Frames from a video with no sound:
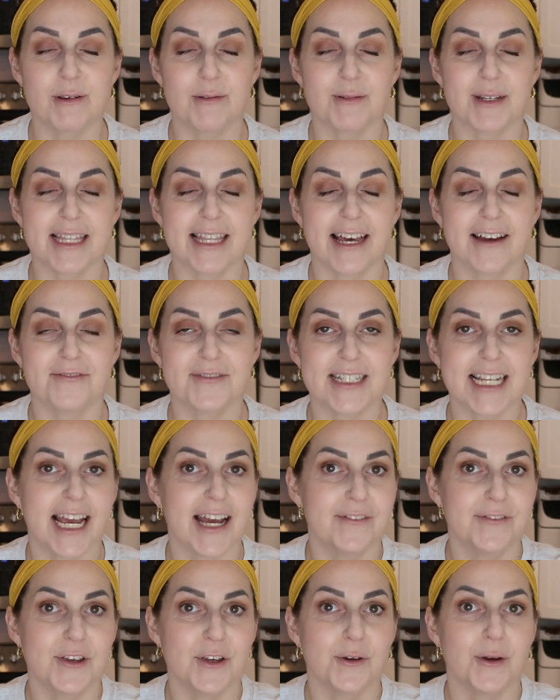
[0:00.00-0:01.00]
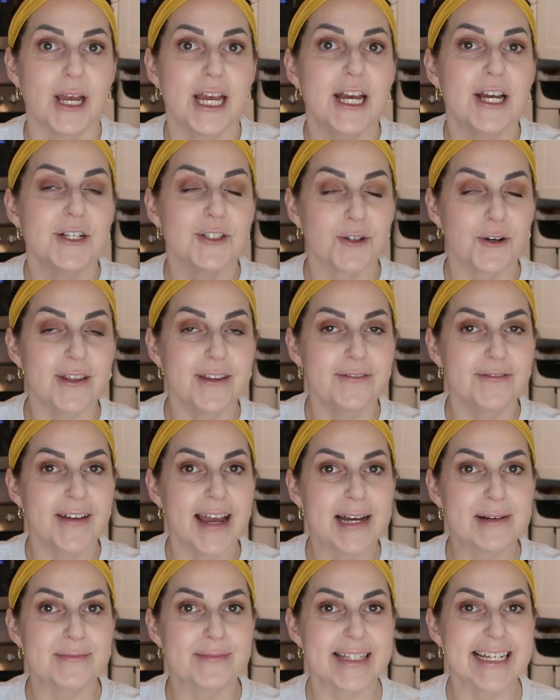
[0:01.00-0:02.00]
We would love to have you join the
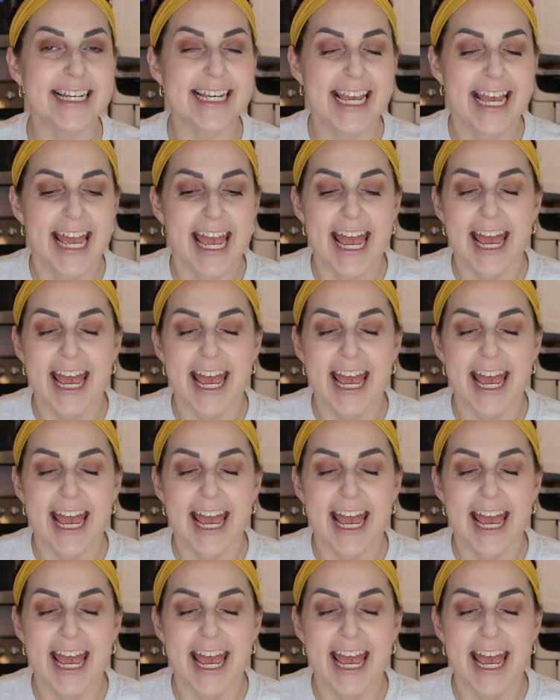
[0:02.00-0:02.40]
family.